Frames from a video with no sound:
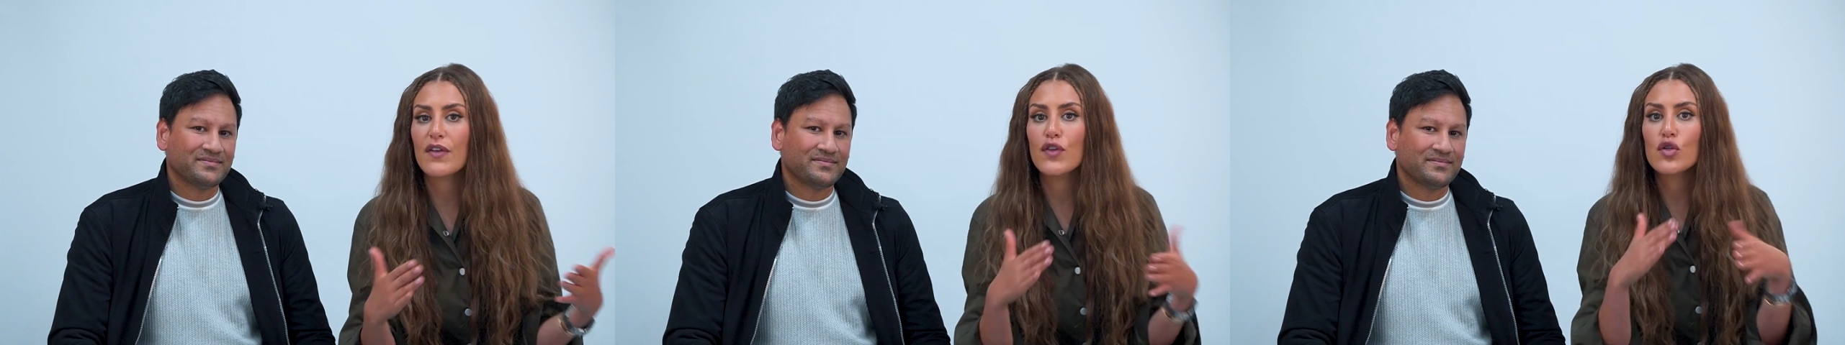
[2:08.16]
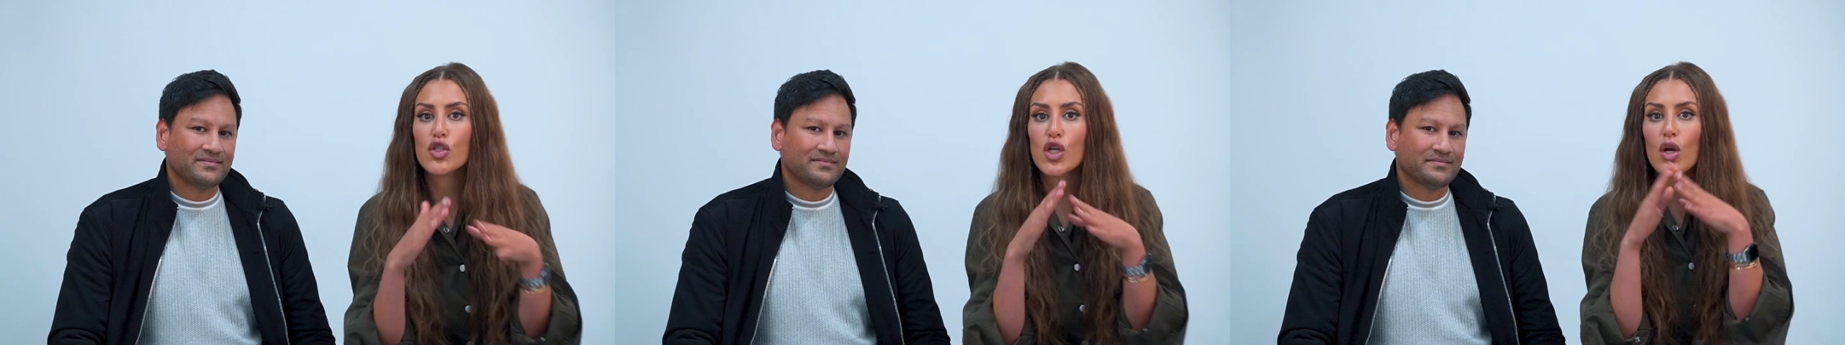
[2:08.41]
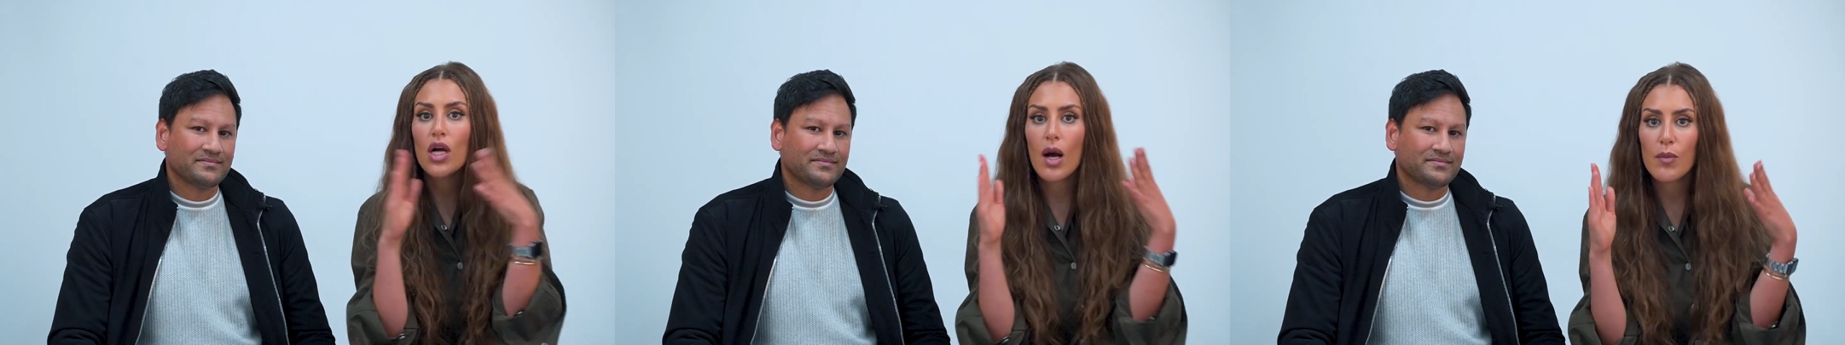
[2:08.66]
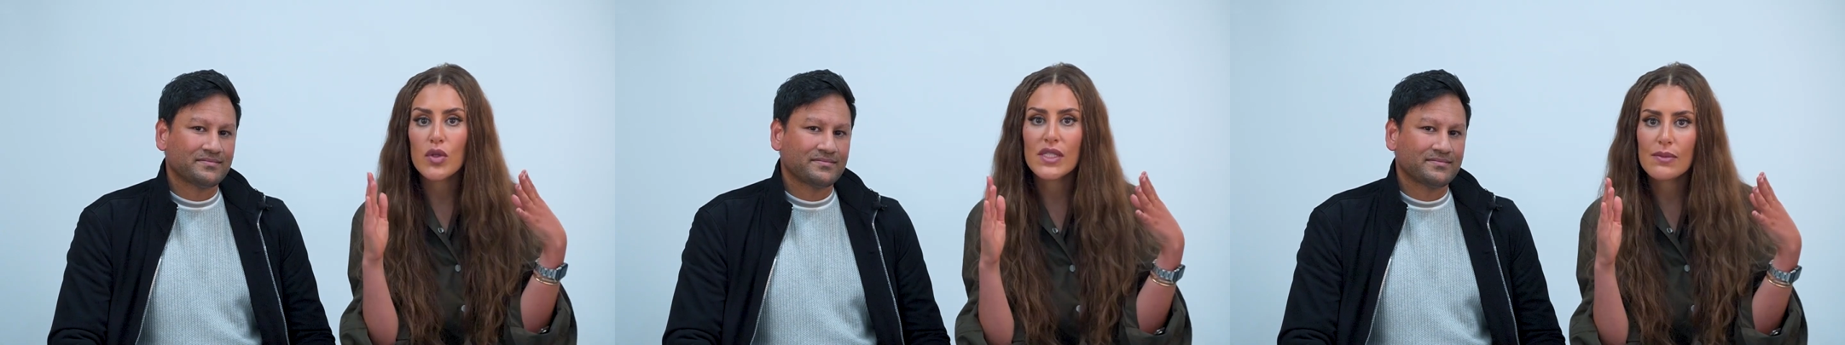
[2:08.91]
Speaker 1: But if you show
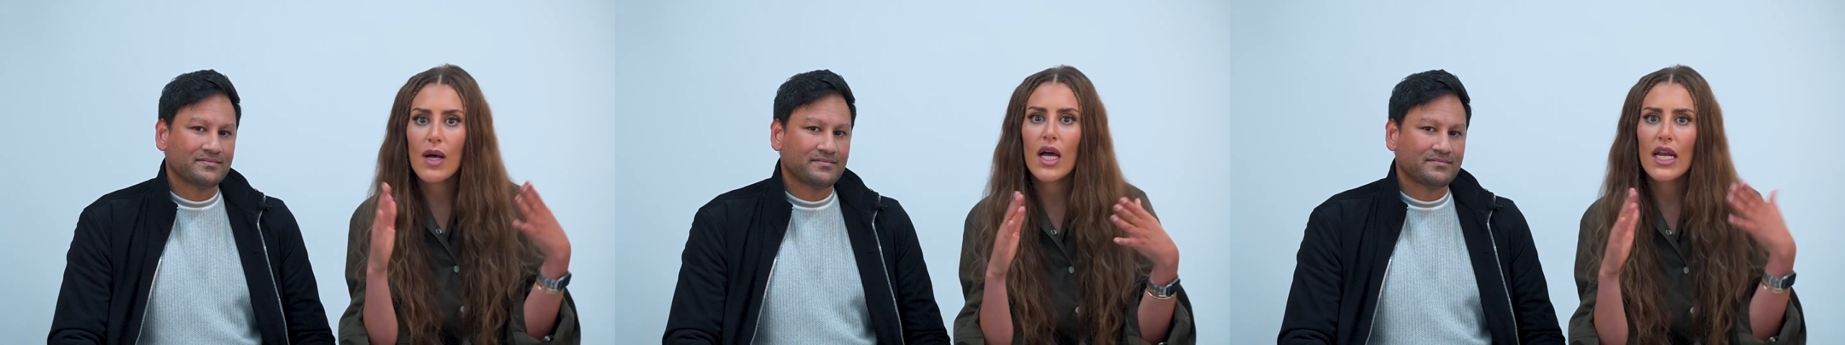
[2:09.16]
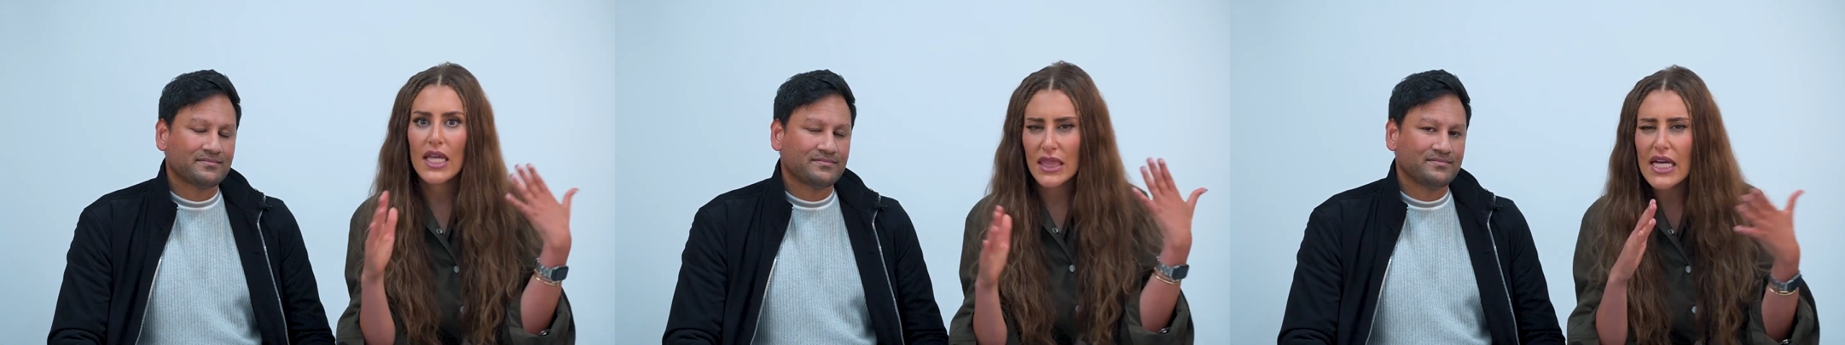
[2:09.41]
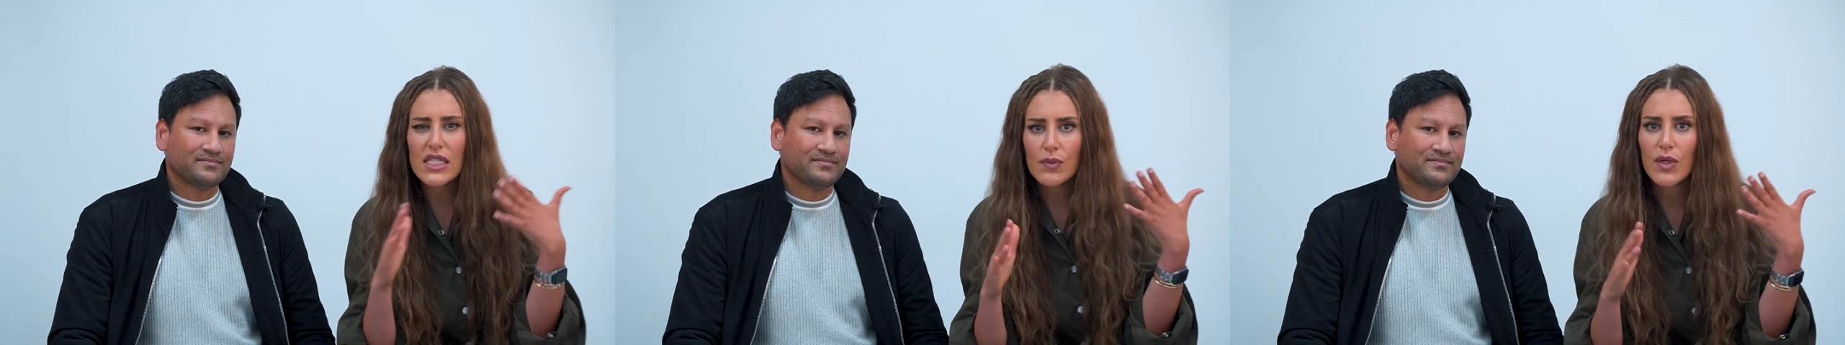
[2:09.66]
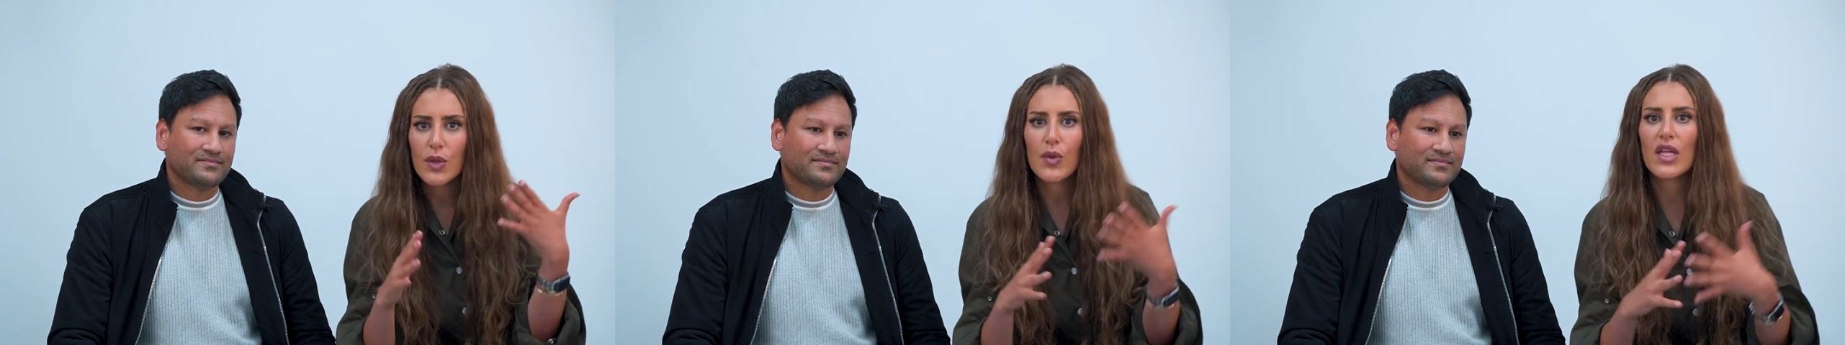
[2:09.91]
gum on smiling,
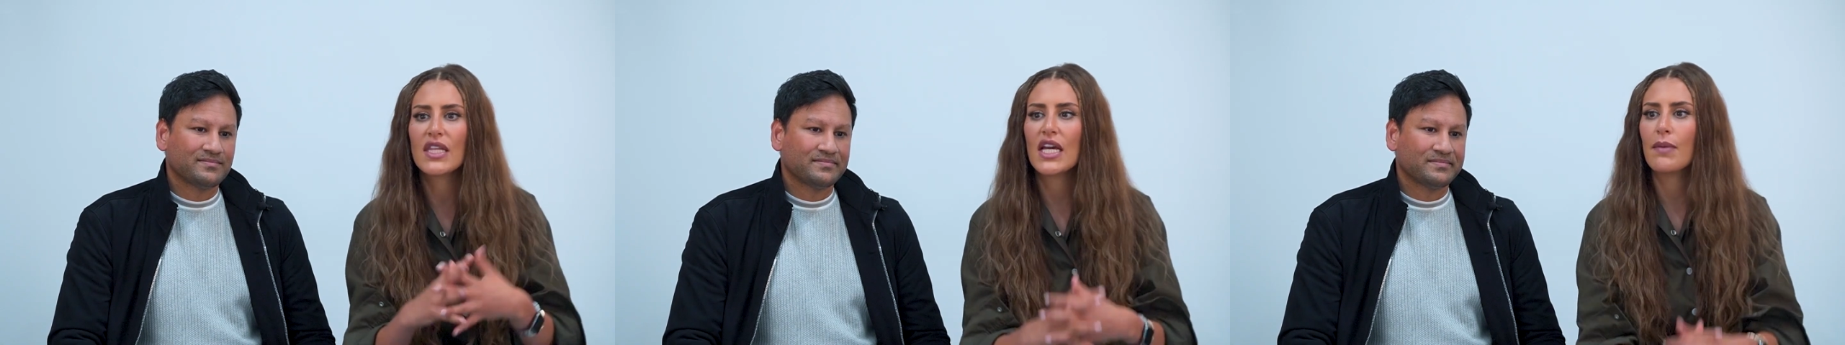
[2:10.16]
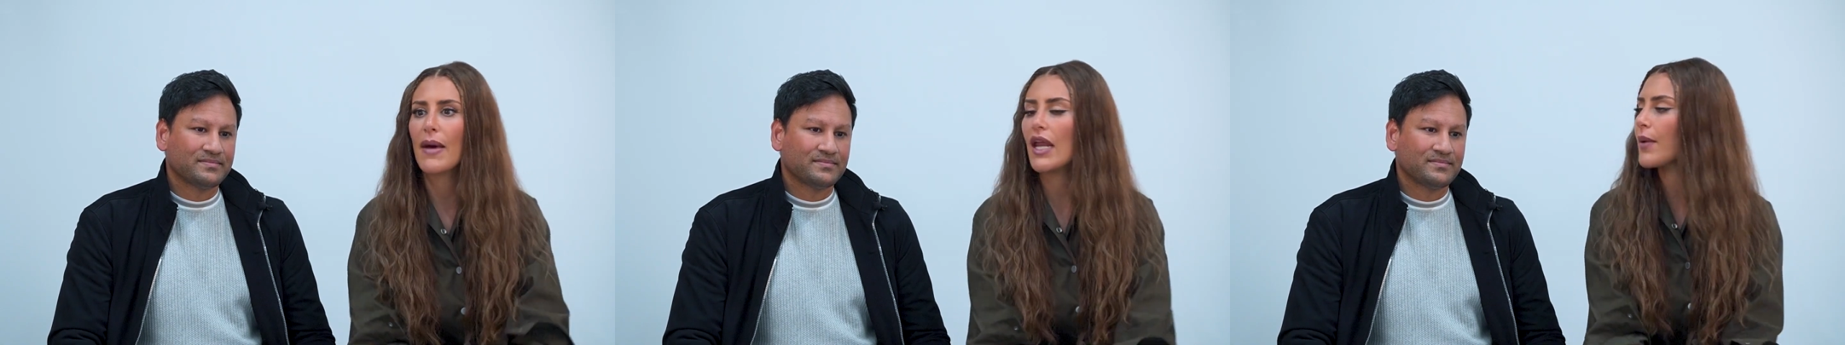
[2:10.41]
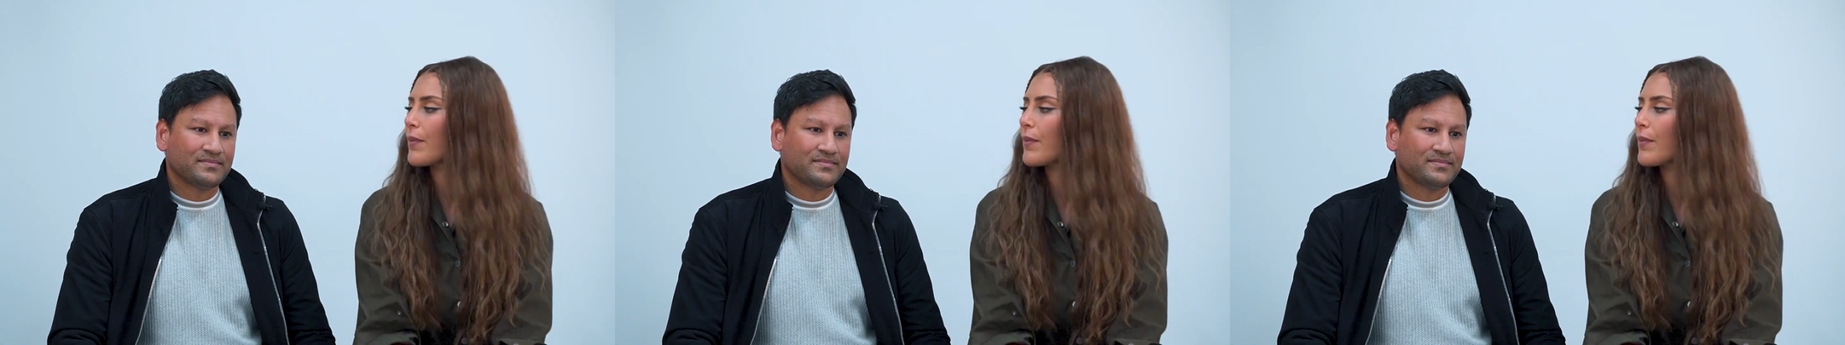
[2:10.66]
that's when you want to think about